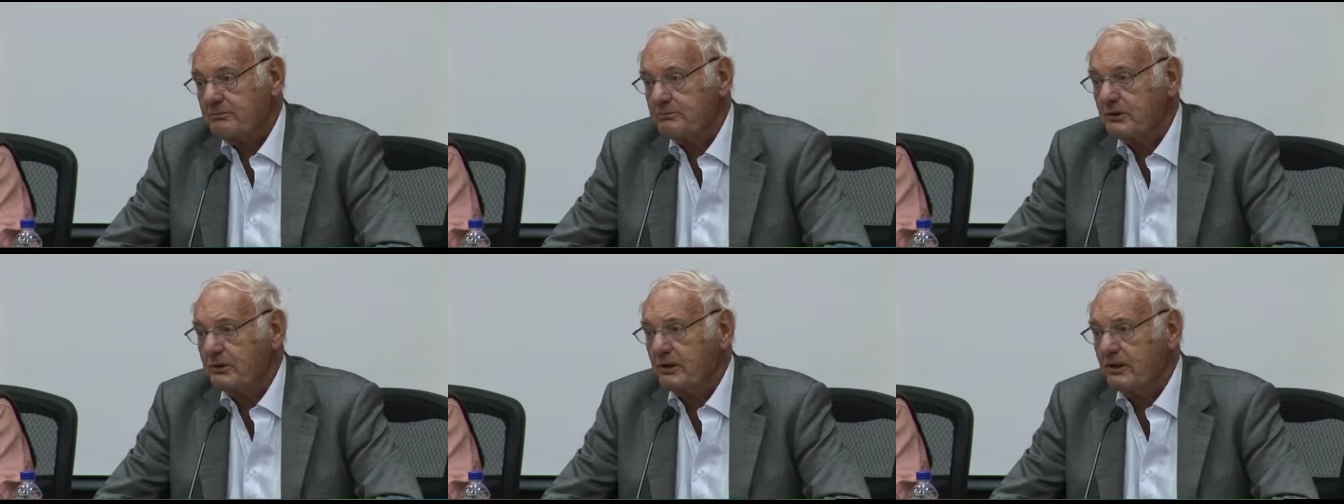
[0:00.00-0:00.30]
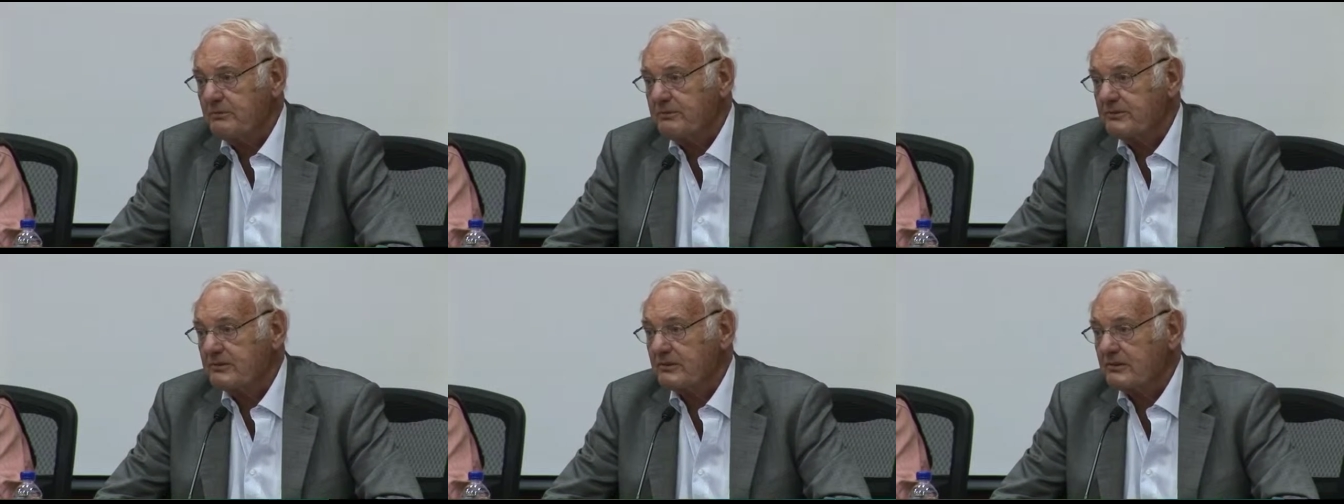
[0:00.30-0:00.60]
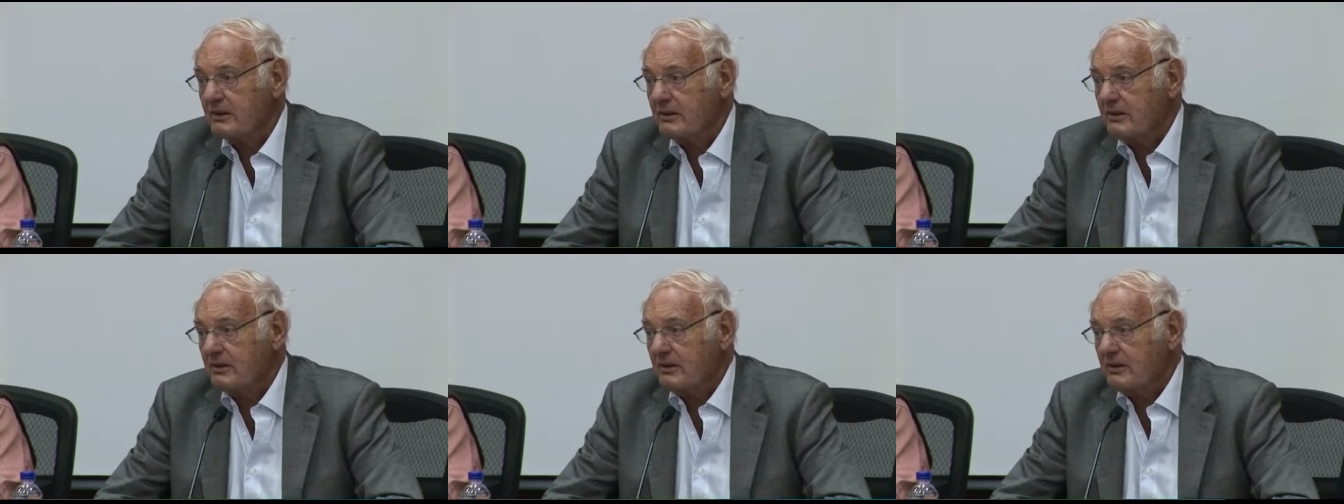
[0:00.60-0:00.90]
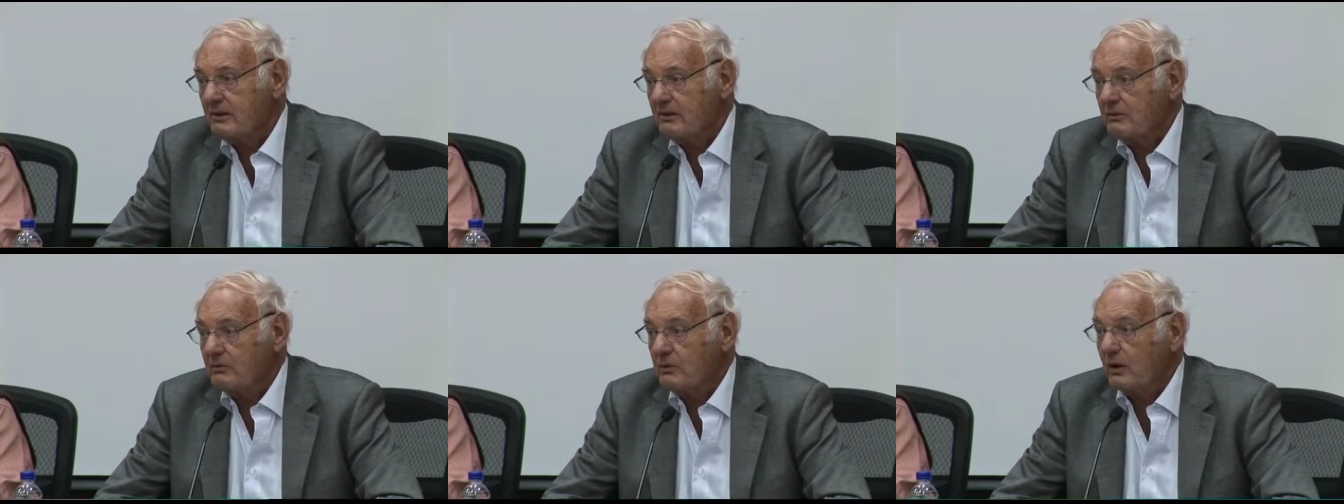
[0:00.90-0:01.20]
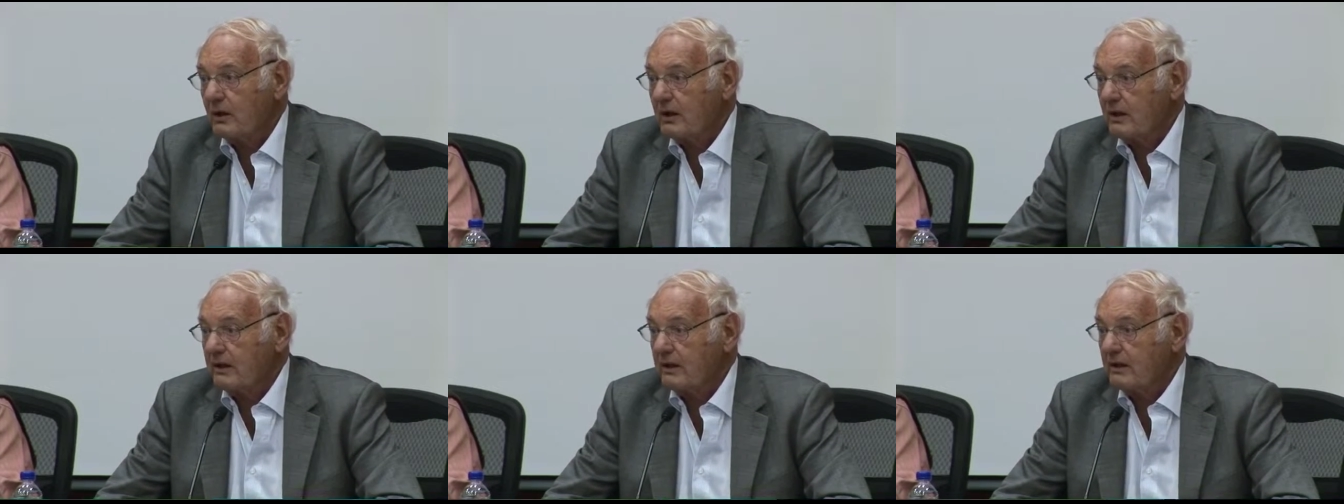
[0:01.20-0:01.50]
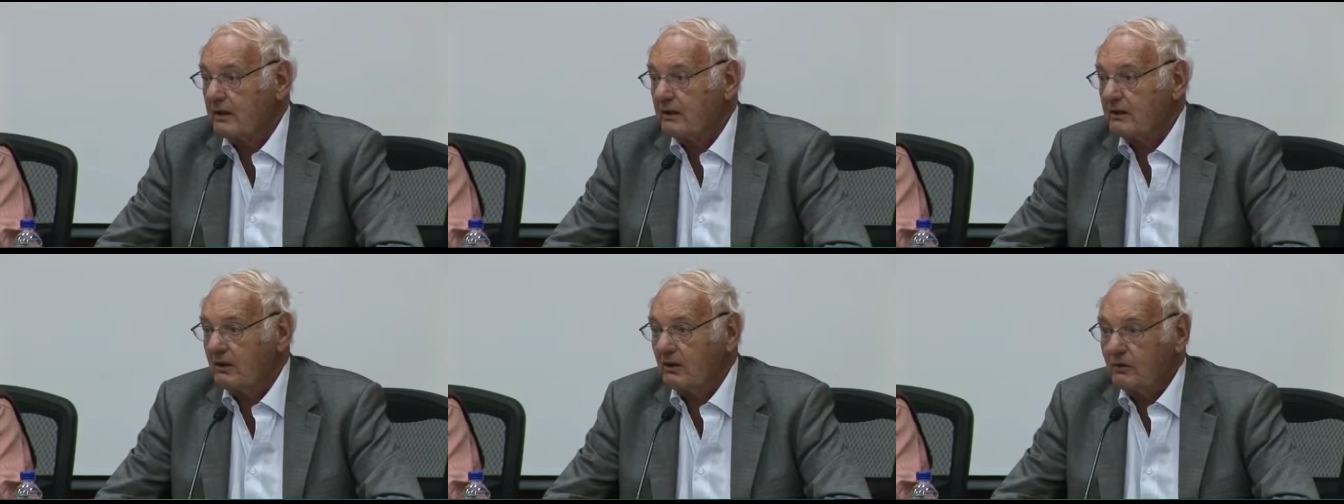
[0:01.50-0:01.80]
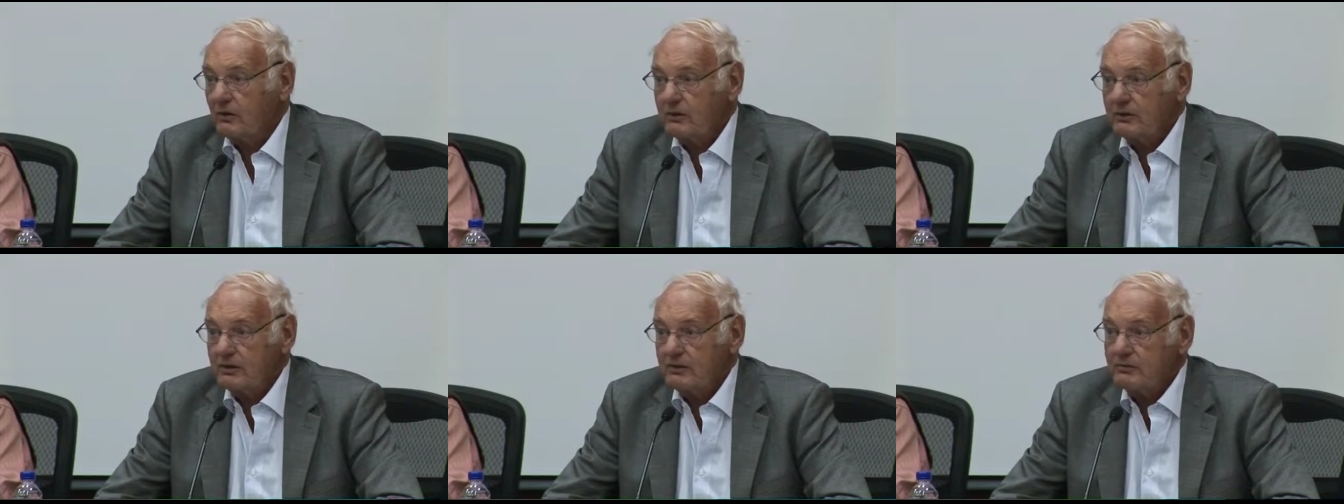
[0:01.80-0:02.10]
perhaps, why
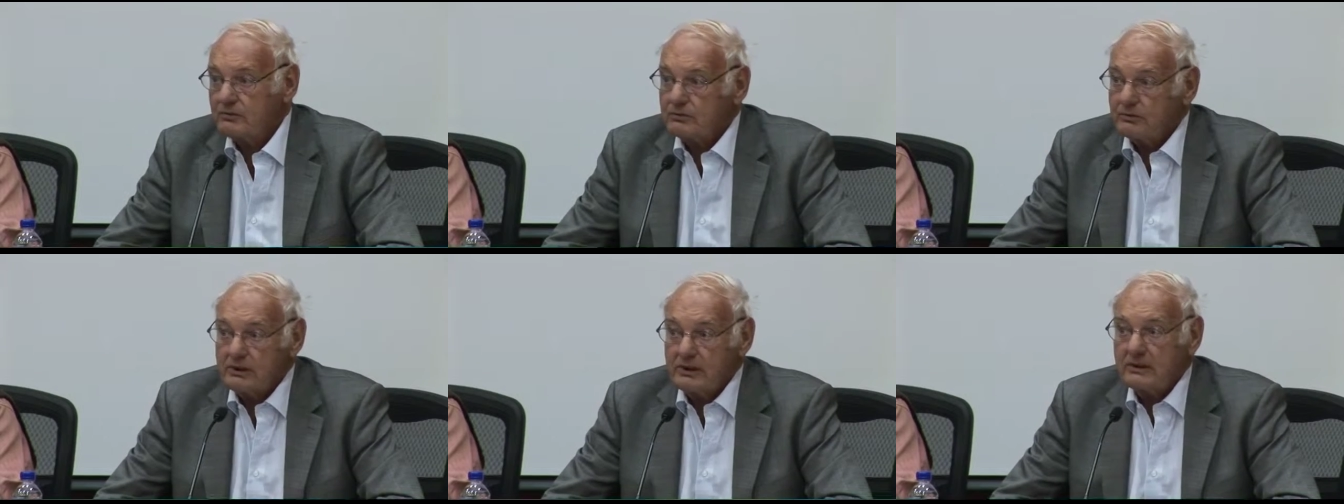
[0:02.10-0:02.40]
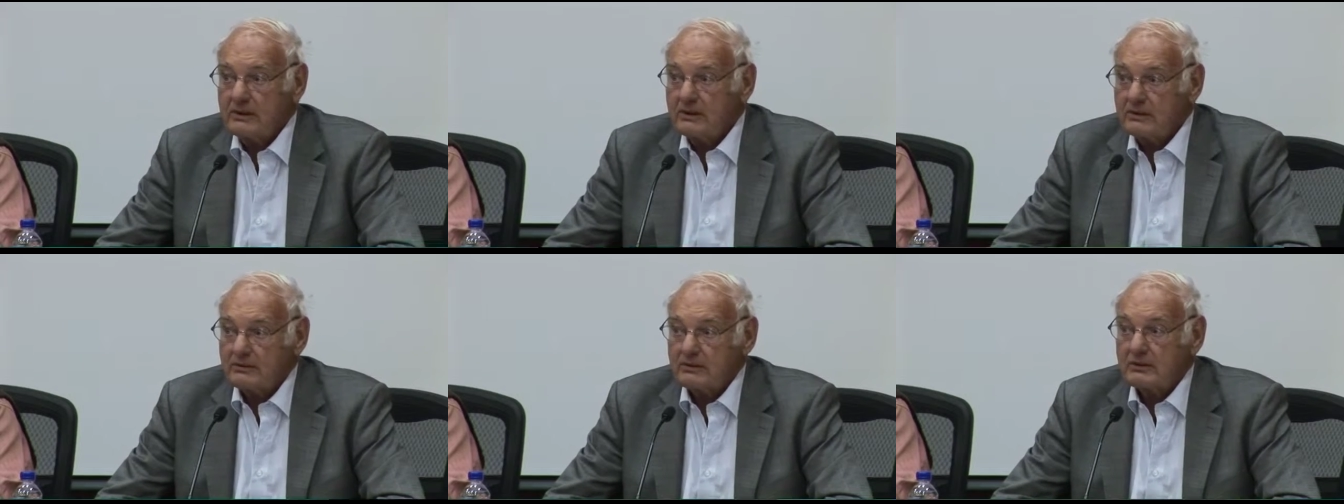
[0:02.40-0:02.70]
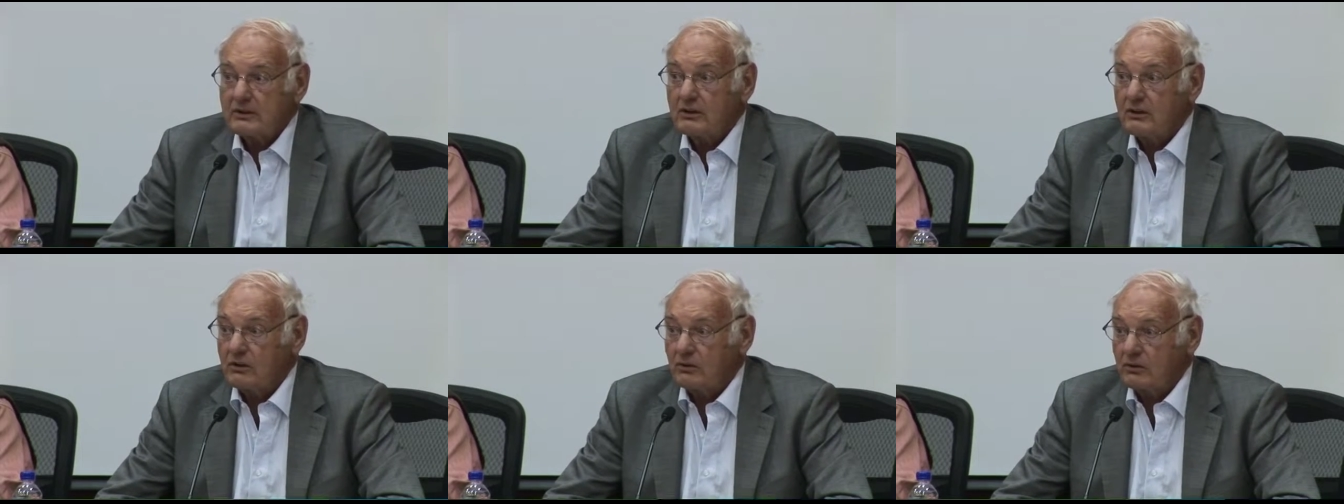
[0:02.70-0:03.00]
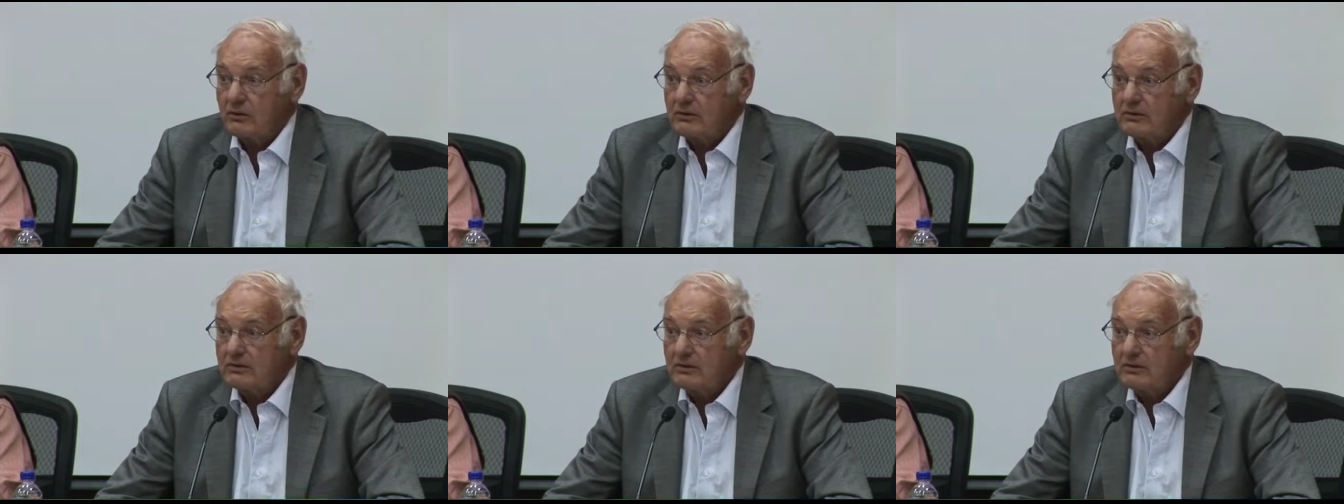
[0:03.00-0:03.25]
only three years ago,